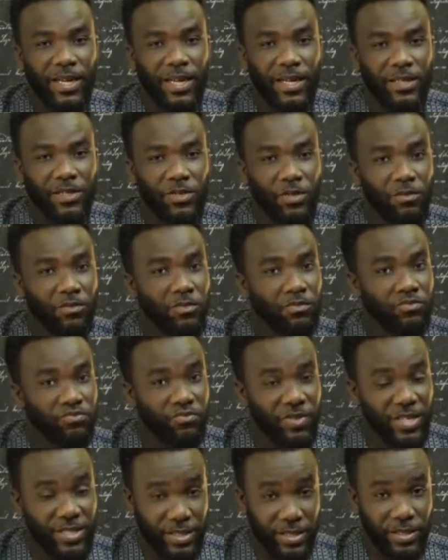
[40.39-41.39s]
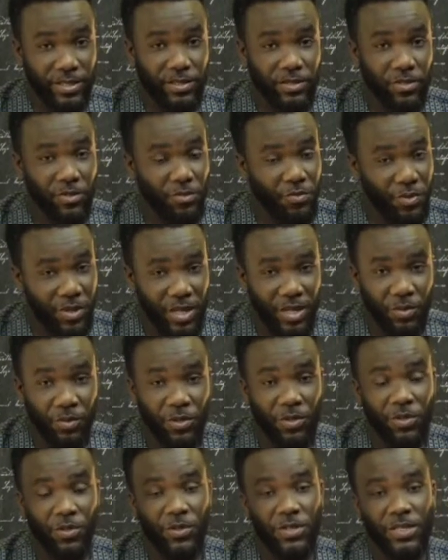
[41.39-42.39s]
some reason to really want
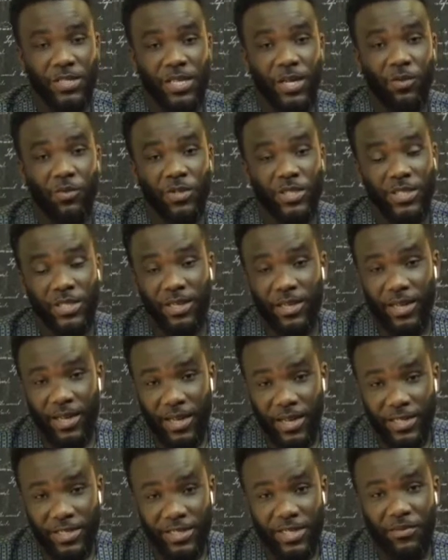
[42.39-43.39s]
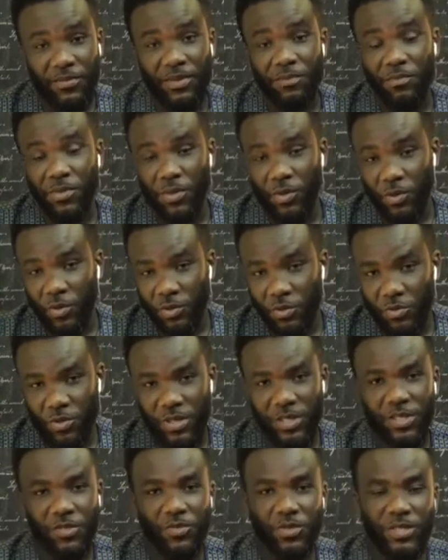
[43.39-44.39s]
to consider washing our hands, even beyond
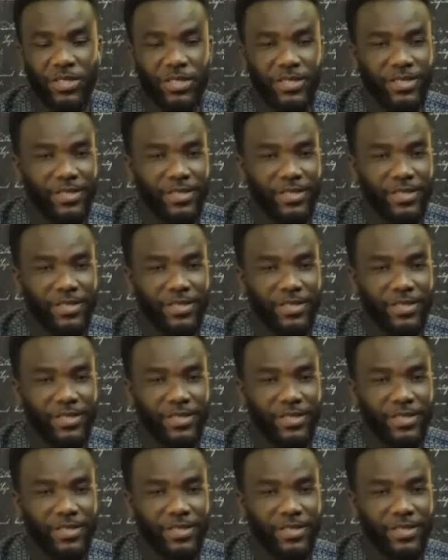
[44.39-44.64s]
2020.